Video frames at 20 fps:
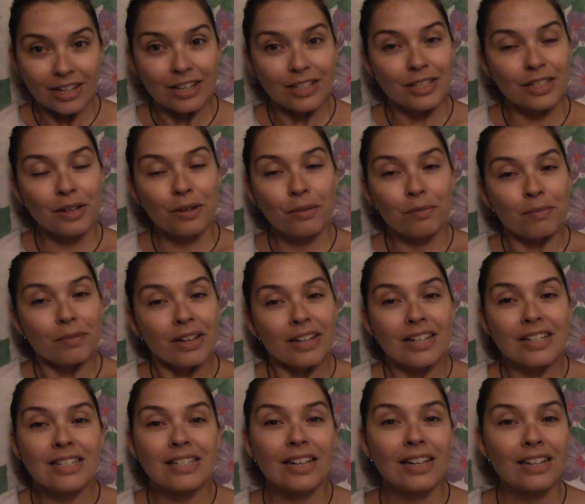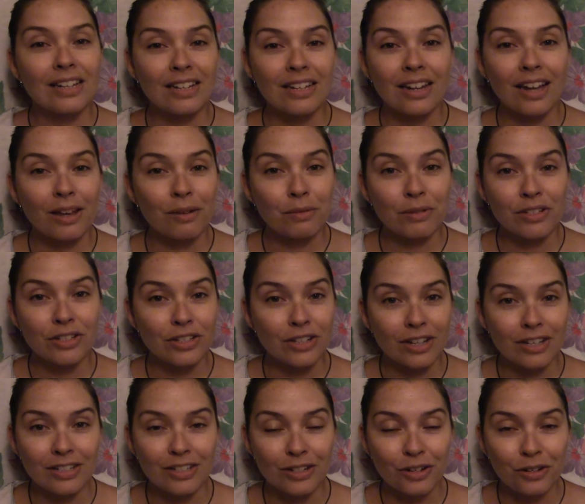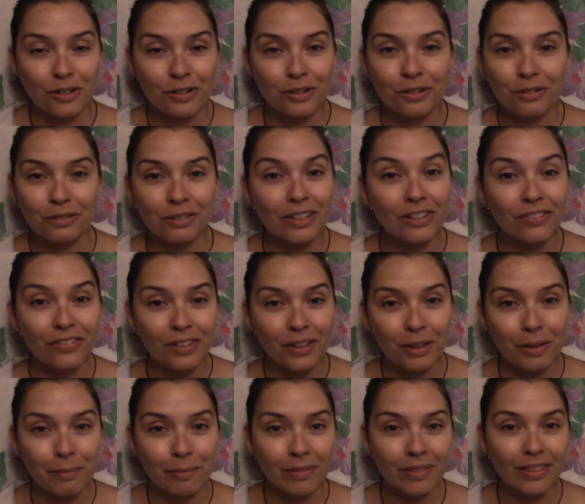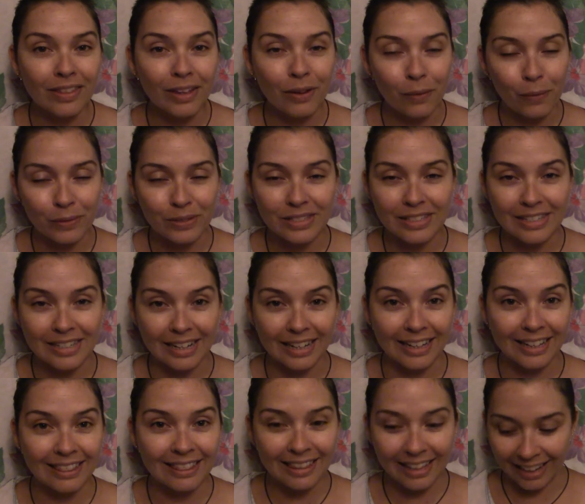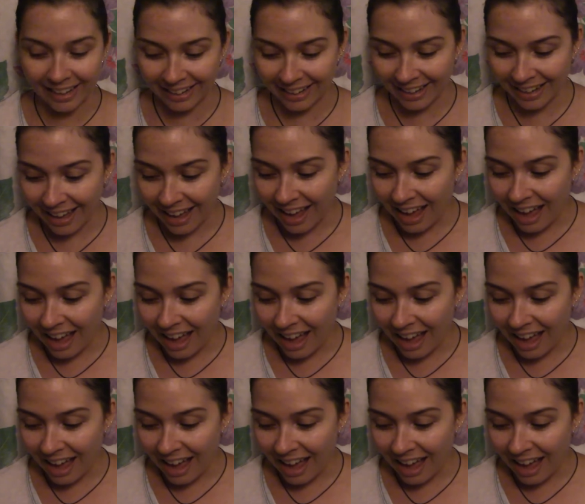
So I decided I would just refilm the whole stinking thing.